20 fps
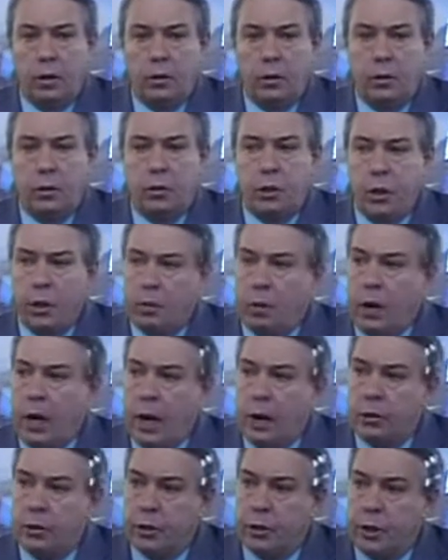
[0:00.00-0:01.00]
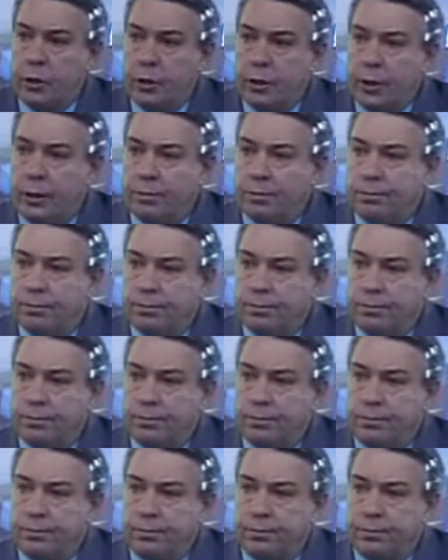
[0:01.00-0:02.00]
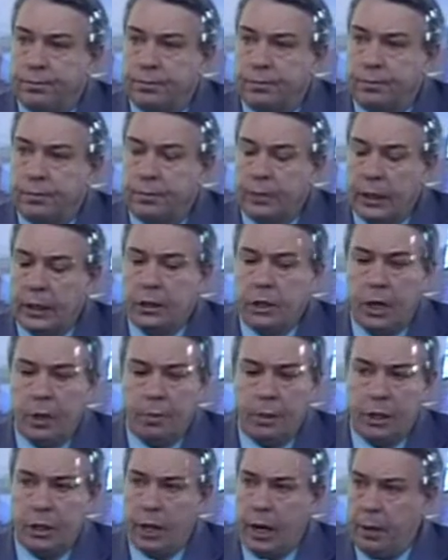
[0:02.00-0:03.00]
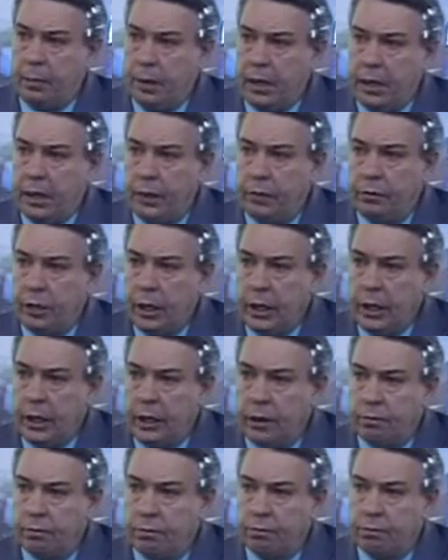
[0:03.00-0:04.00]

you see what I was doing. That's how much I believed in it.